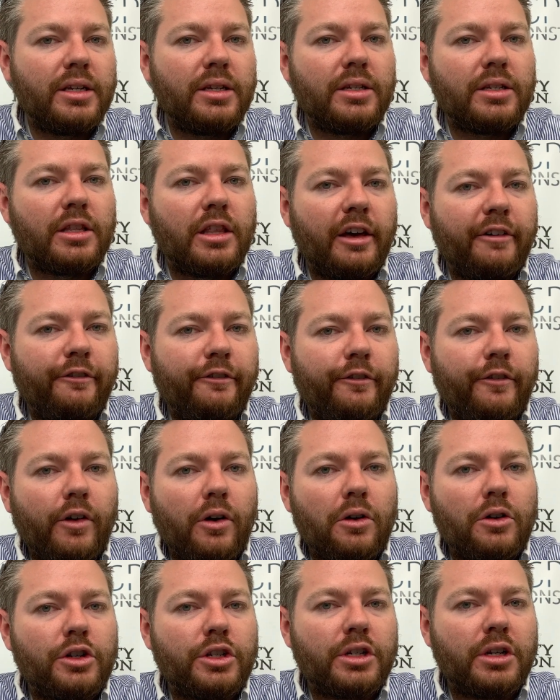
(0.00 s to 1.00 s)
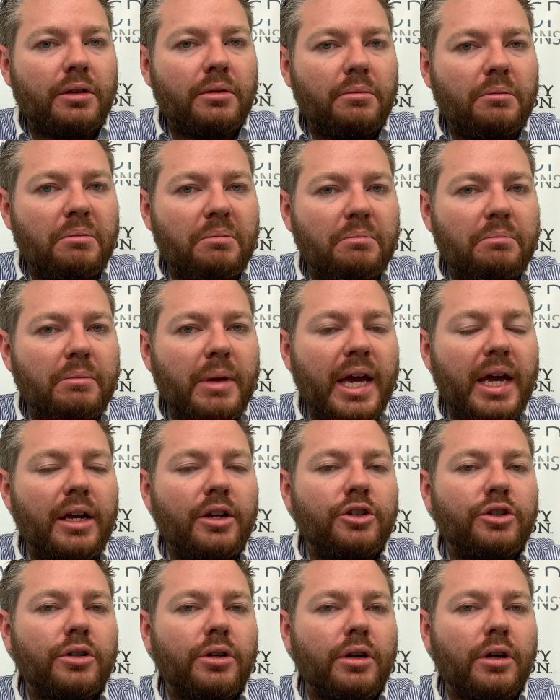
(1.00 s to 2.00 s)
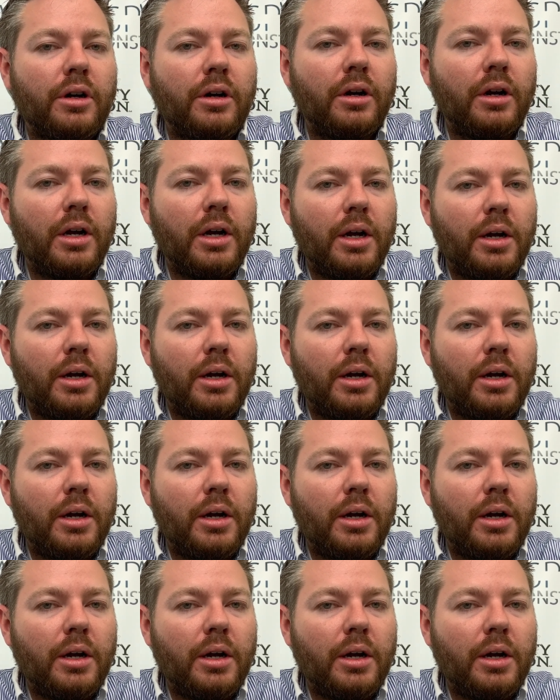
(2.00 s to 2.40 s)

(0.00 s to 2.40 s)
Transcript: is the first major